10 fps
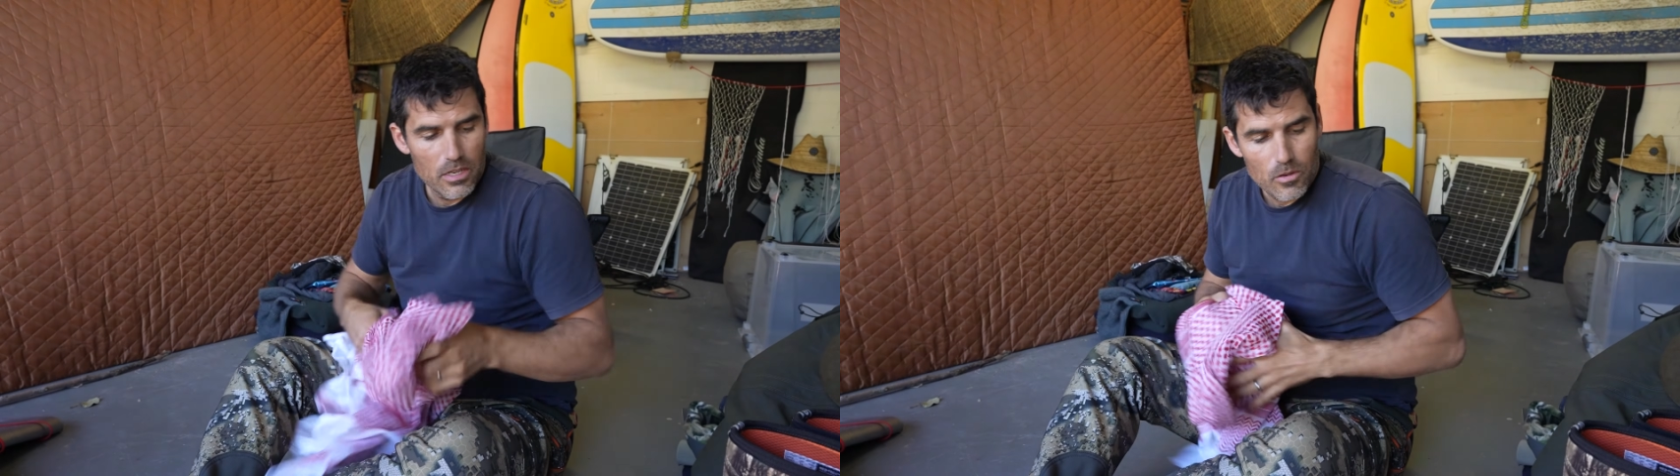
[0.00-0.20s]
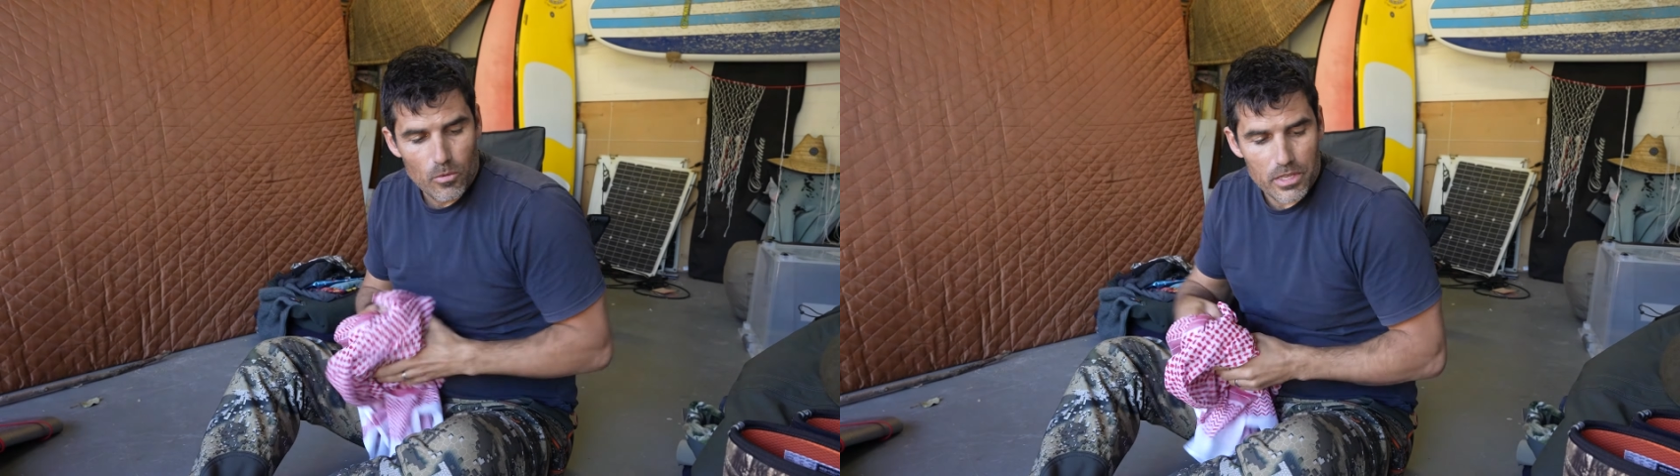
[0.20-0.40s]

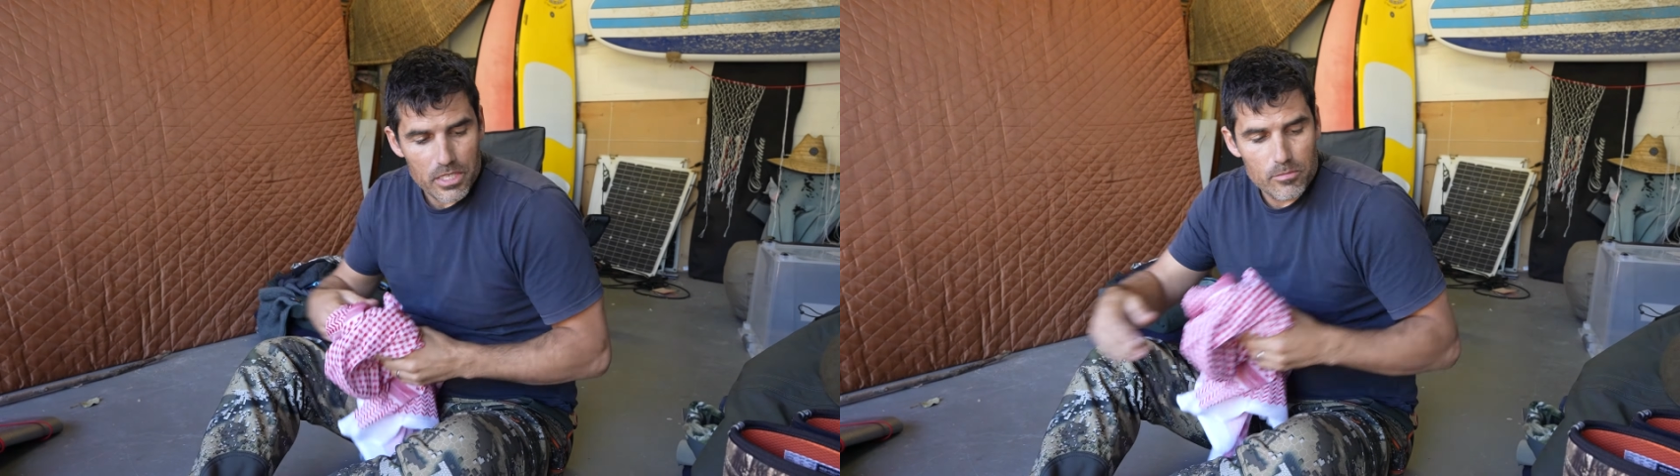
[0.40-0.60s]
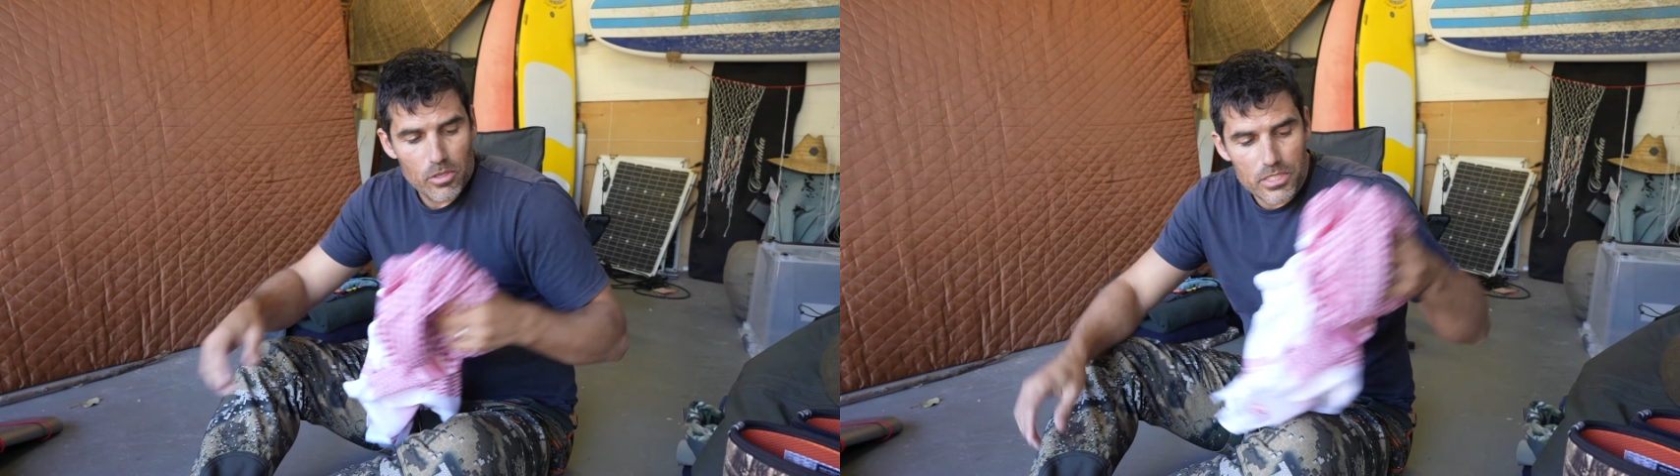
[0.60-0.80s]
where there's
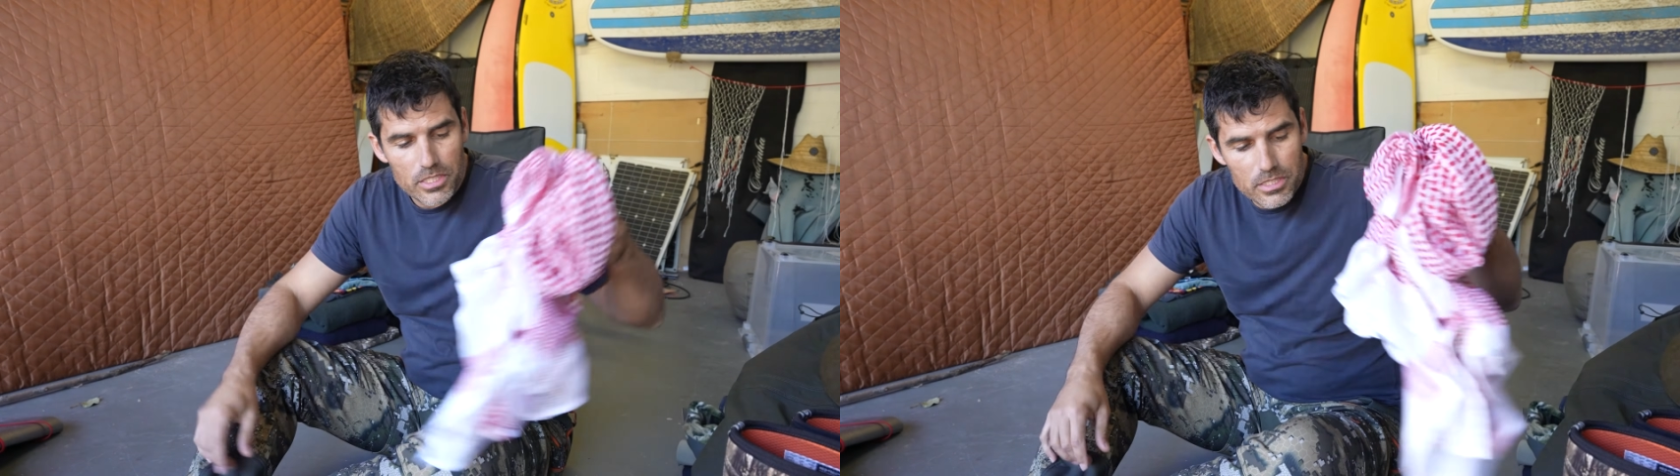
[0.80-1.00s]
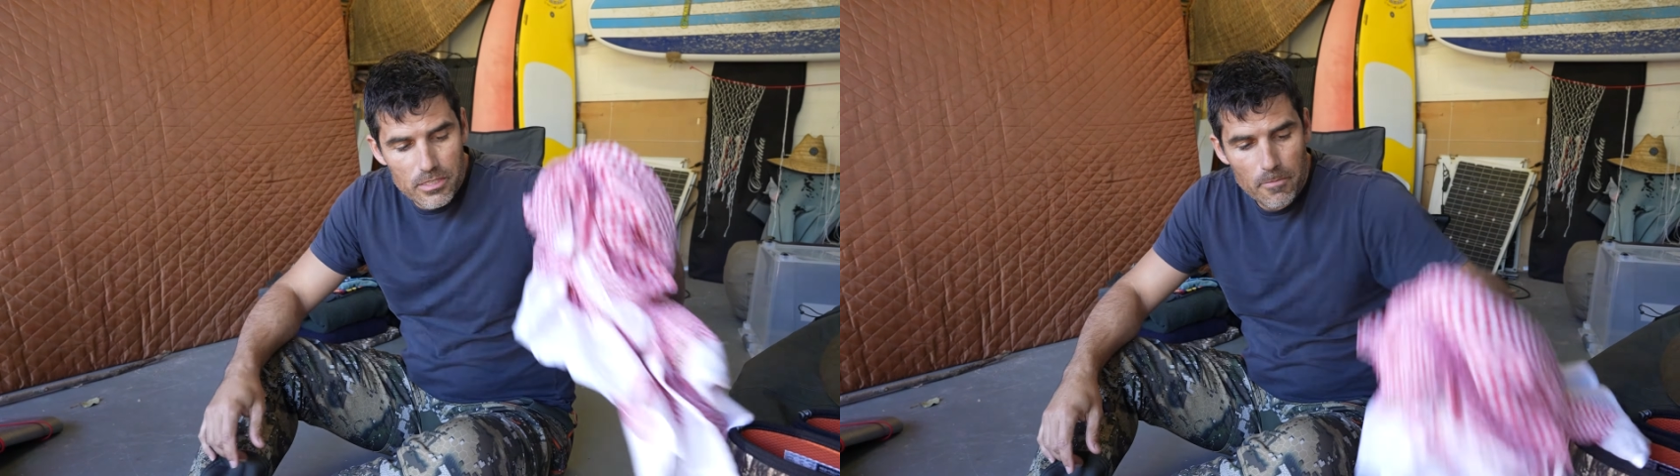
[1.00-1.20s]

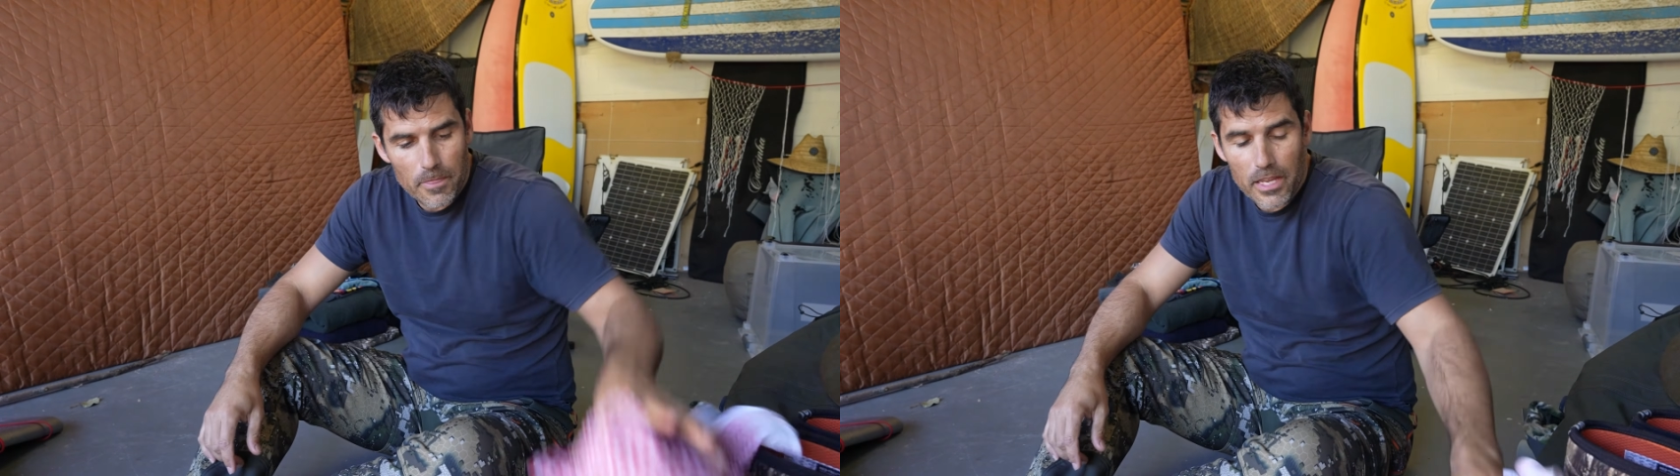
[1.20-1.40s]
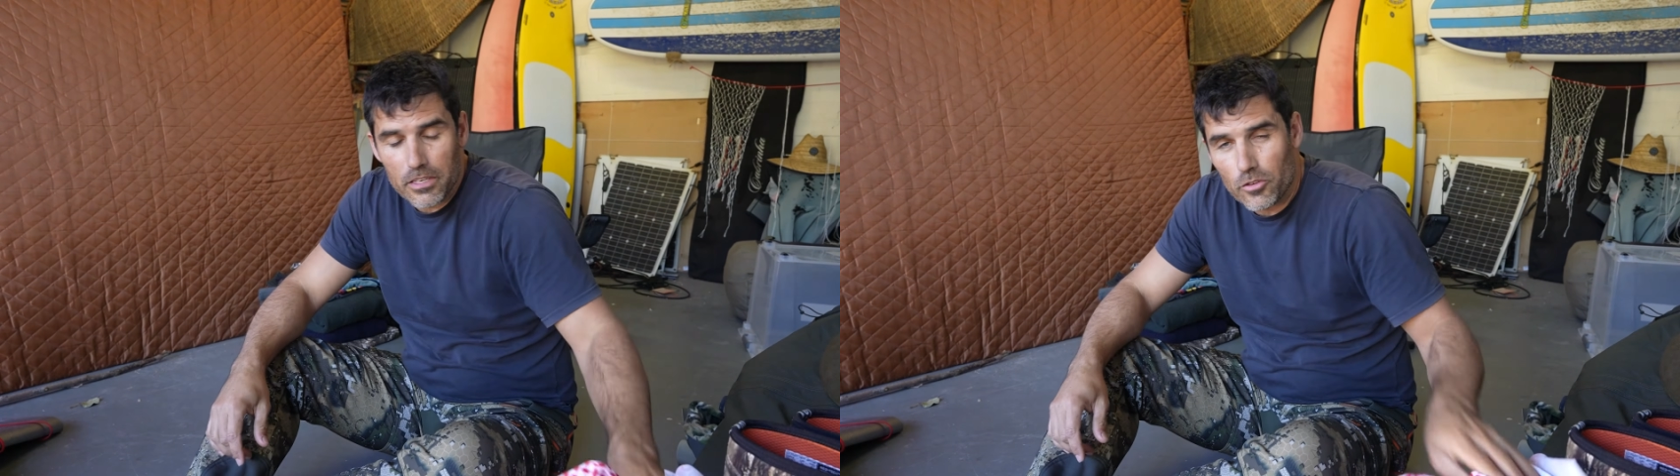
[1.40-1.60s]
mozzies
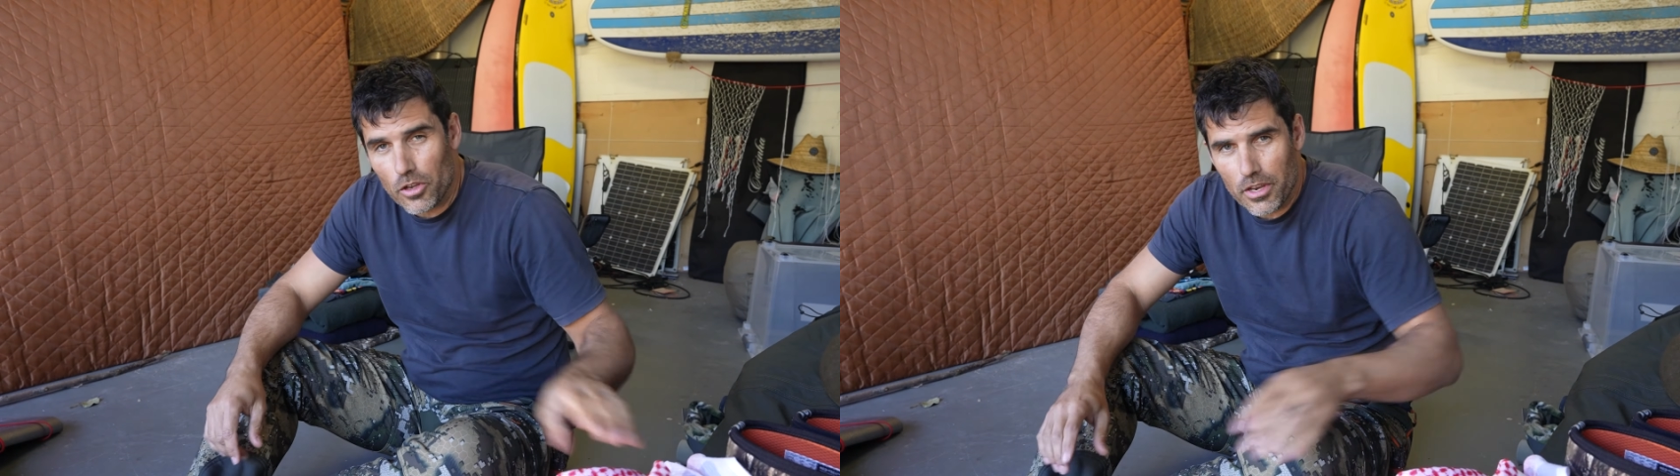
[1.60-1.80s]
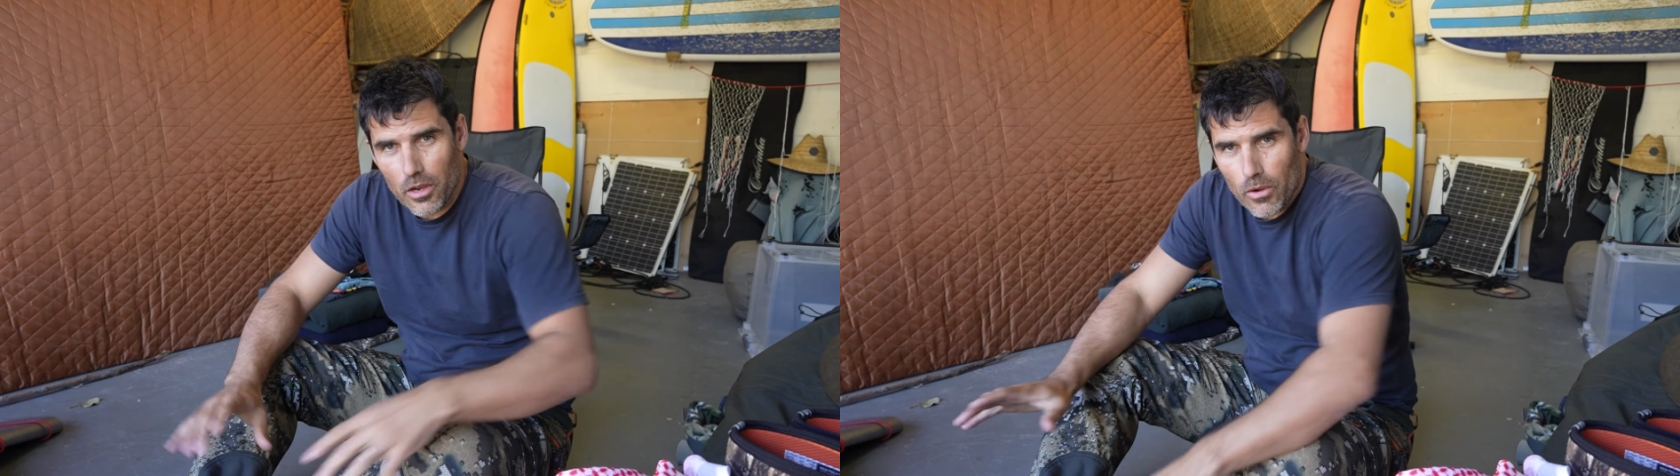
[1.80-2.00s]
and you've got
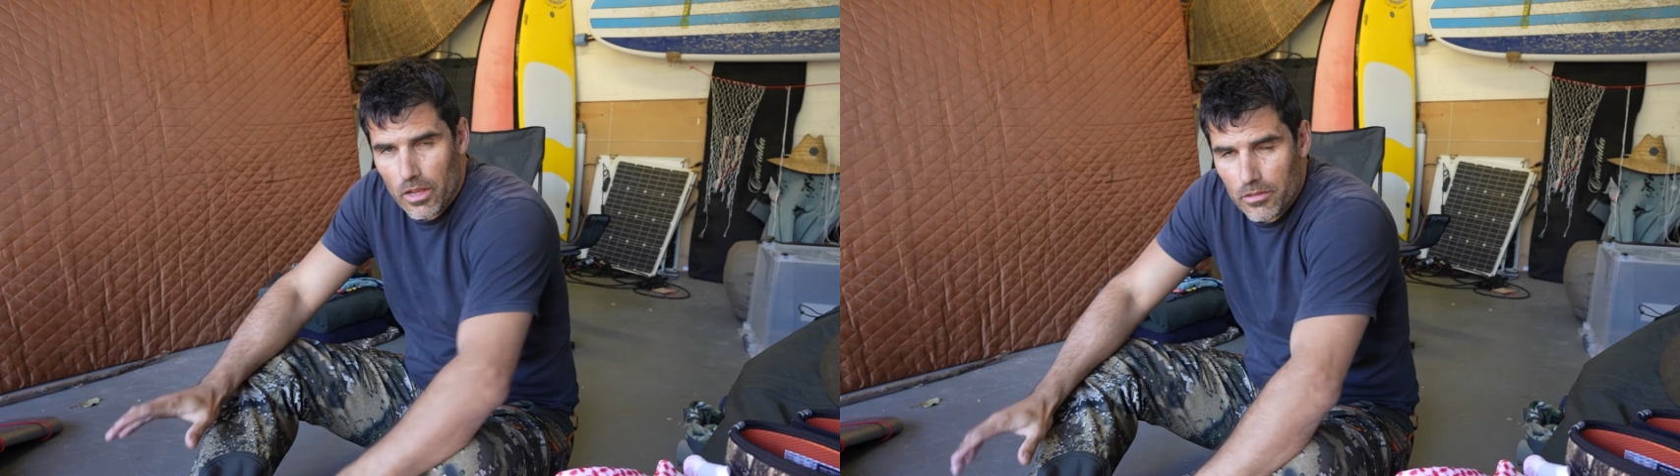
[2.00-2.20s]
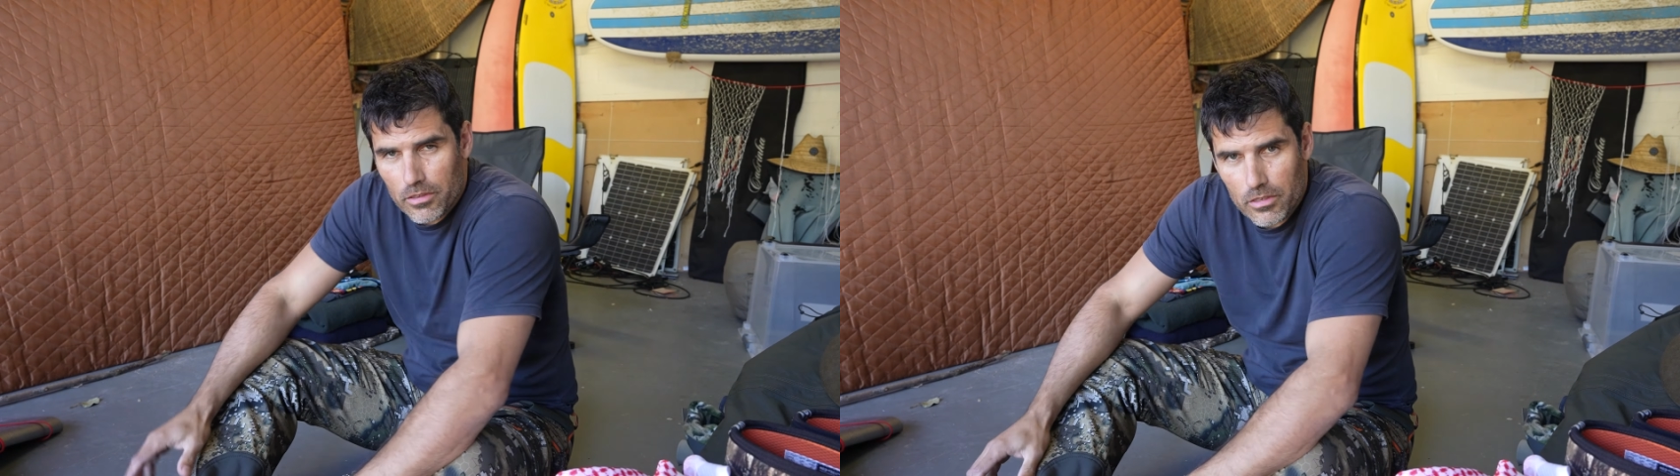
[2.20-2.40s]
no way